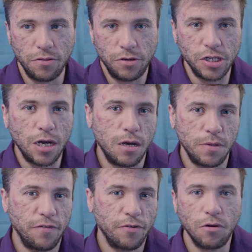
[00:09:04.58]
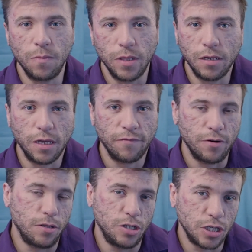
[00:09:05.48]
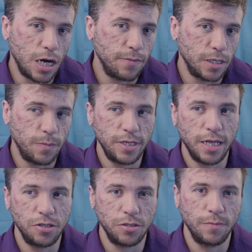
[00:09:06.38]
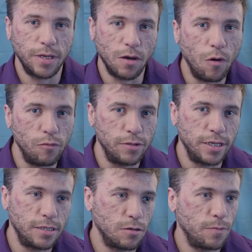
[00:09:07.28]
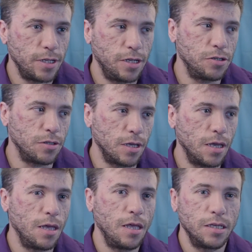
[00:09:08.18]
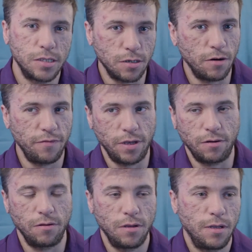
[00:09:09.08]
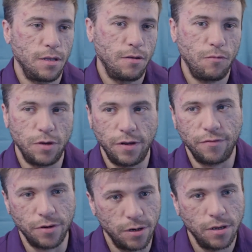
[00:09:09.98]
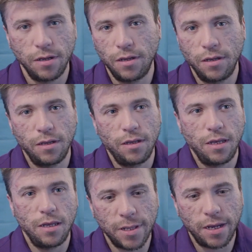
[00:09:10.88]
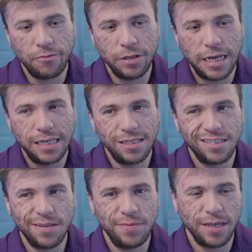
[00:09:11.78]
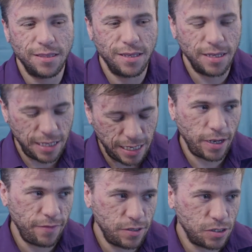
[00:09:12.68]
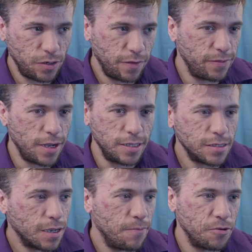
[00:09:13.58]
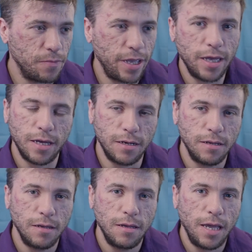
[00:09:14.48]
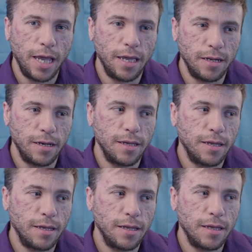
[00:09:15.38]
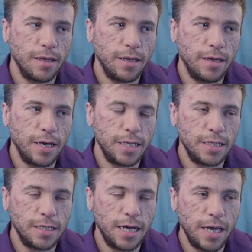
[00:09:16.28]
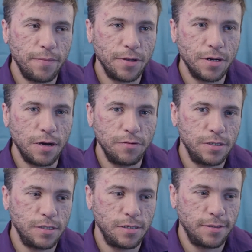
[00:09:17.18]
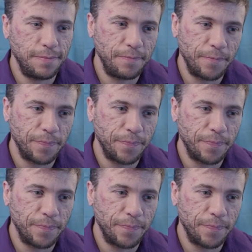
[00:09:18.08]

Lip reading: another job. And if you're going to be looking for another job, that's potentially being homeless or potentially starving or whatever. I realized something. I had this string of thoughts come through my head, and at the time, I was in